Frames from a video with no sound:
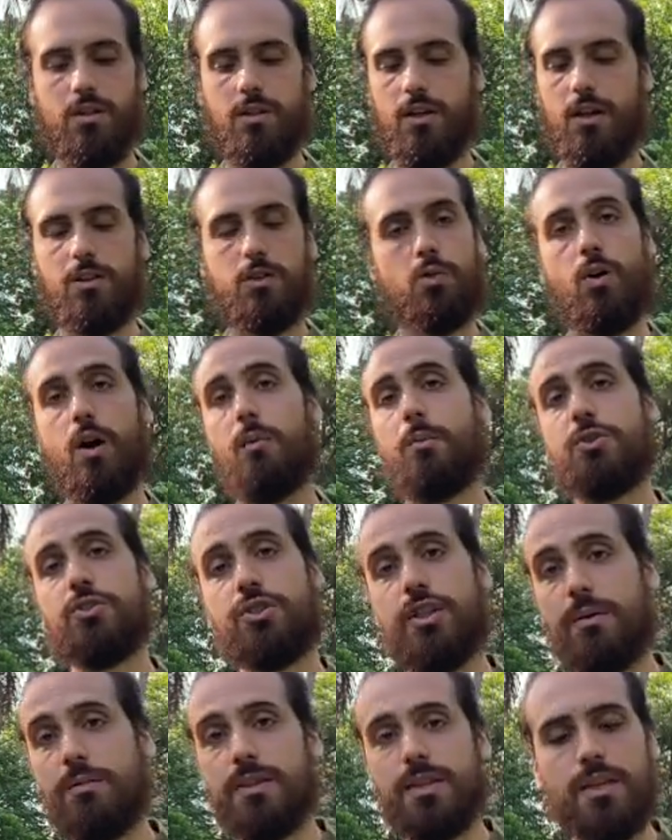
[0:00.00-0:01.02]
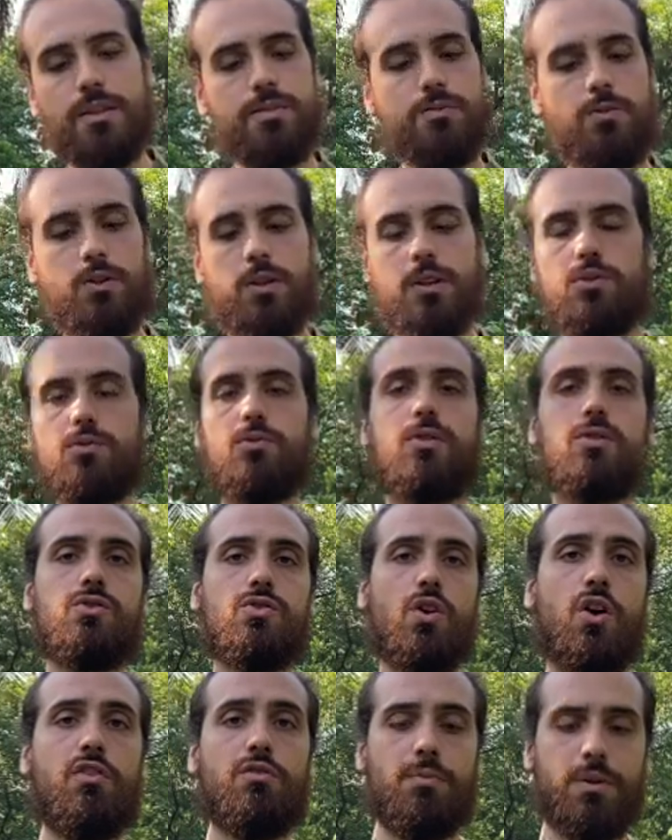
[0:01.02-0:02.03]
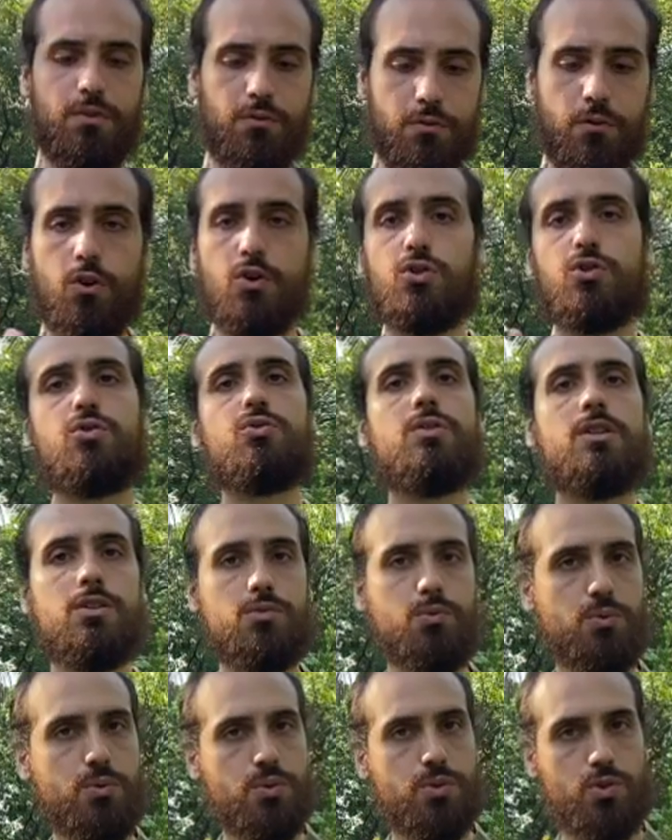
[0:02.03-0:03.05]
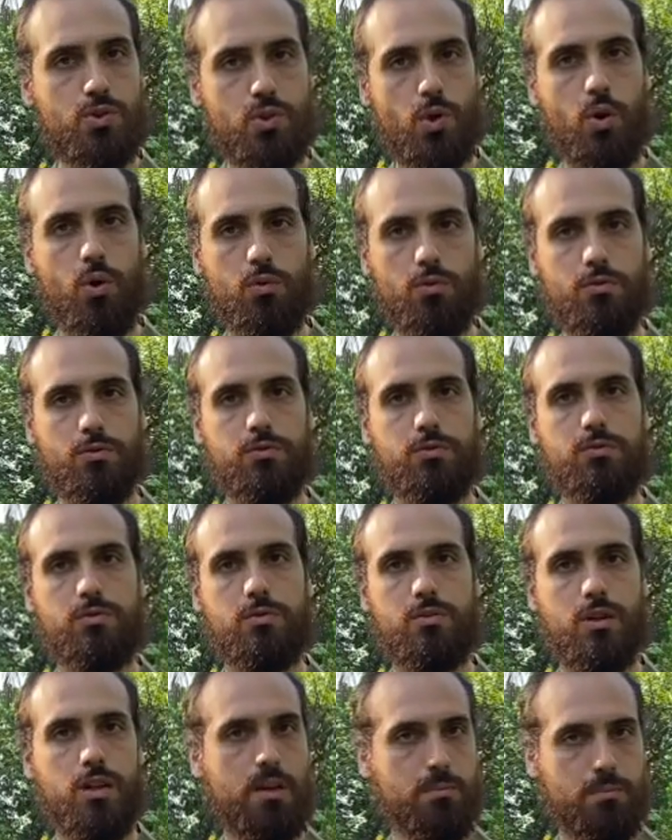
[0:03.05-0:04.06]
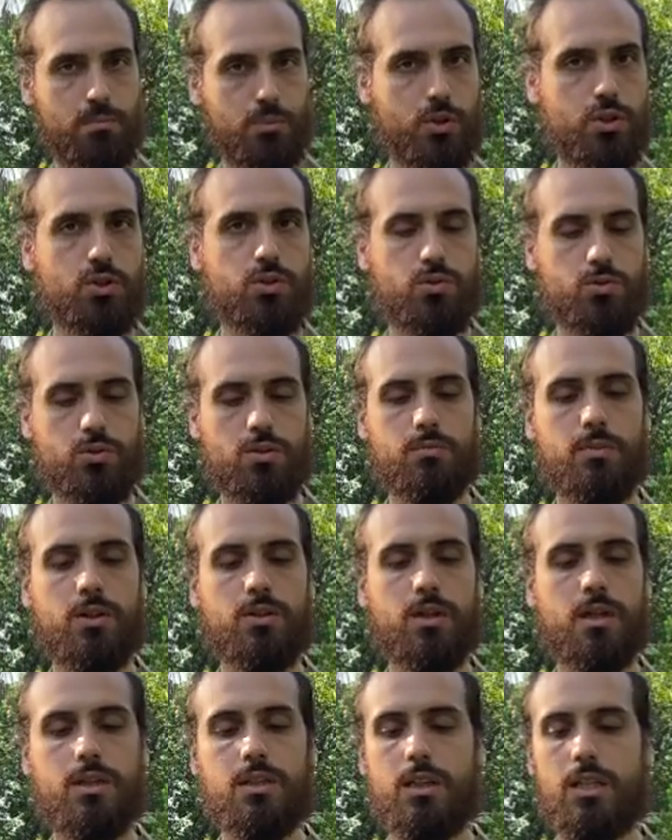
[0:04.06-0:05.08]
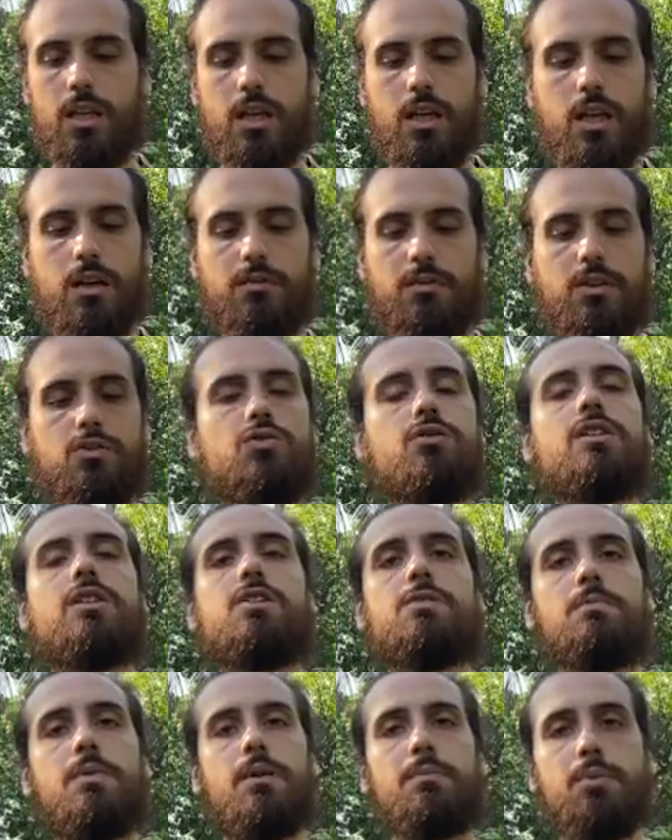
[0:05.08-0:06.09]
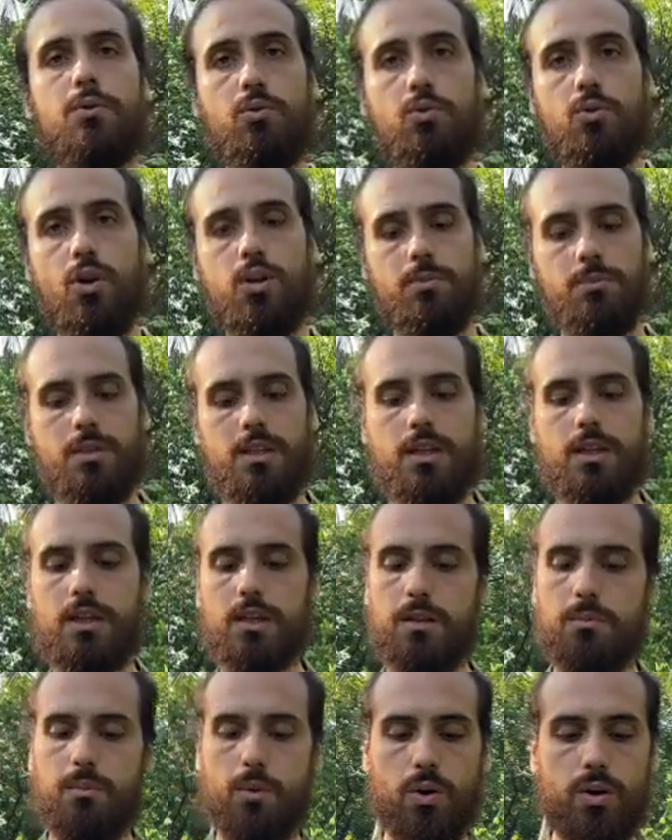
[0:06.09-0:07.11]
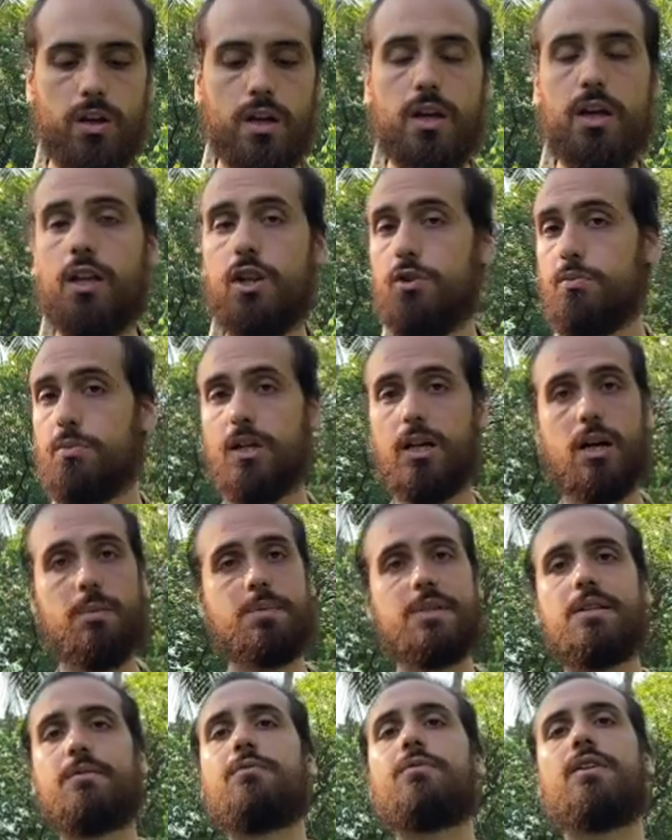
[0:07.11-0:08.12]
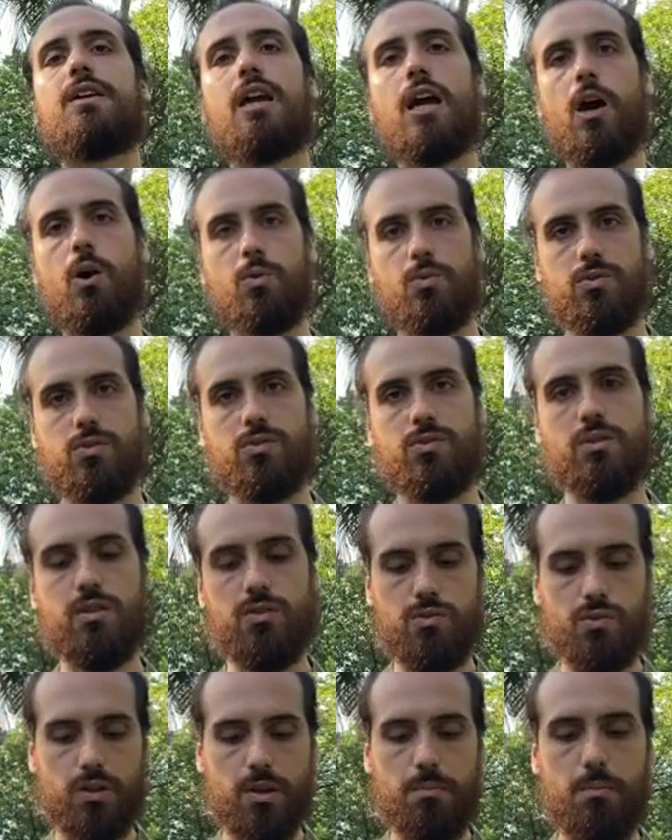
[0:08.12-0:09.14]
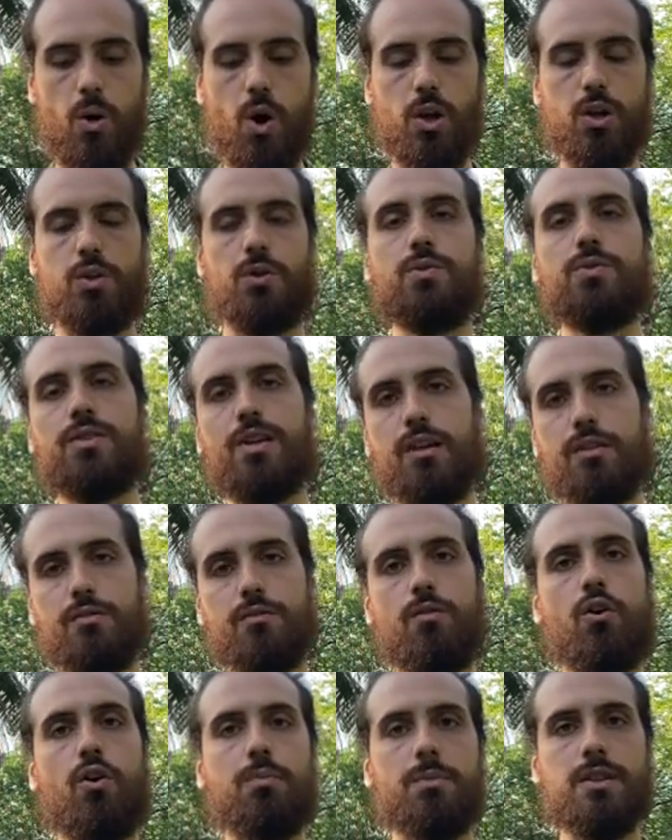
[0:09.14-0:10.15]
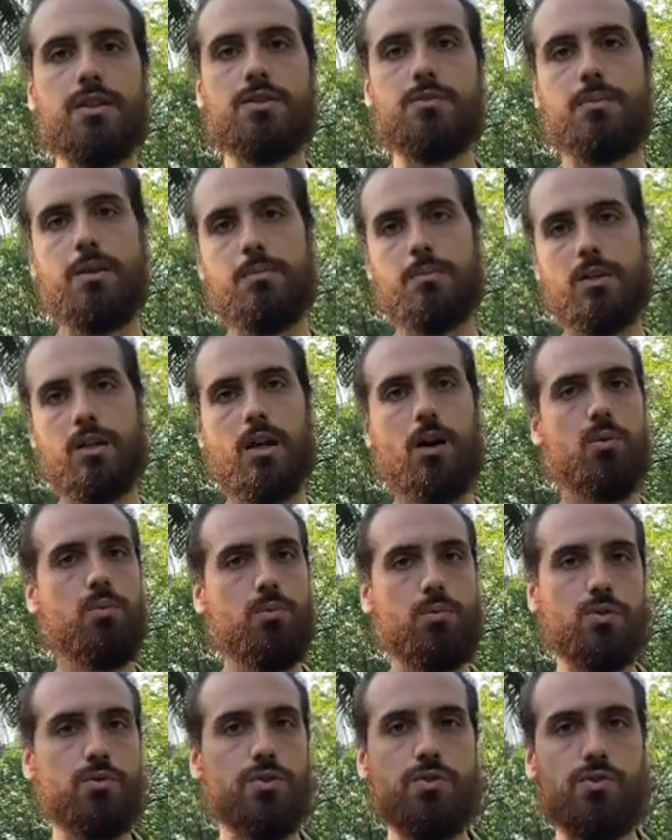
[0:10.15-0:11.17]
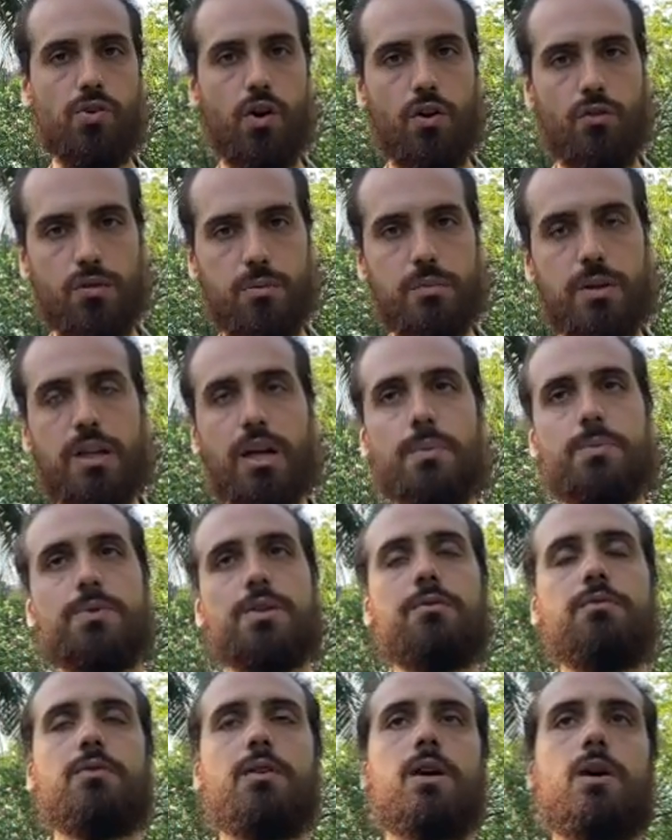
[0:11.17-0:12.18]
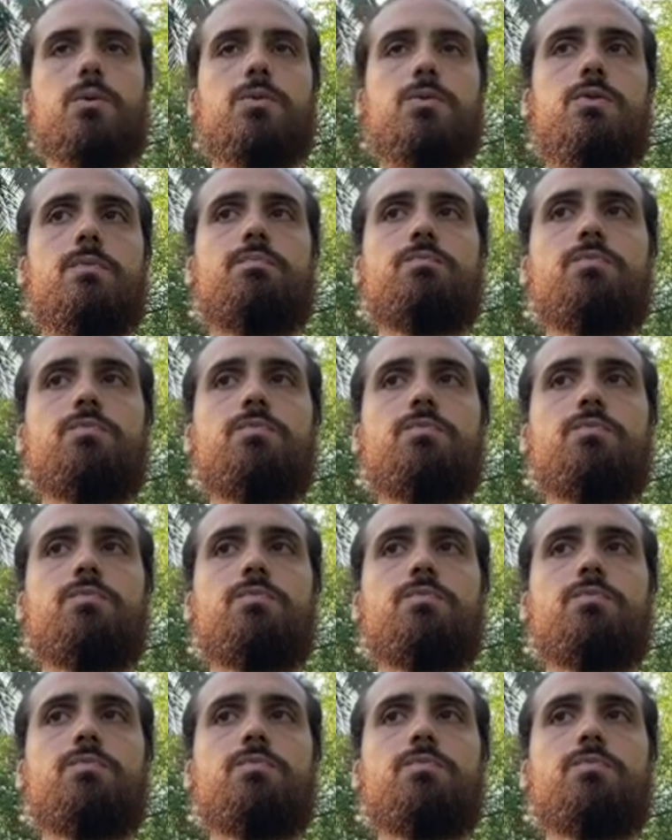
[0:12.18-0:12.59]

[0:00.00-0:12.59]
I don't know how much time it takes for this to dissolve, but for sure this will dissolve. I am pretty sure about that. Eventually this paper will not be here anymore, it will become something else. No? So the molecules that are forming this paper now will dissolve and become something else.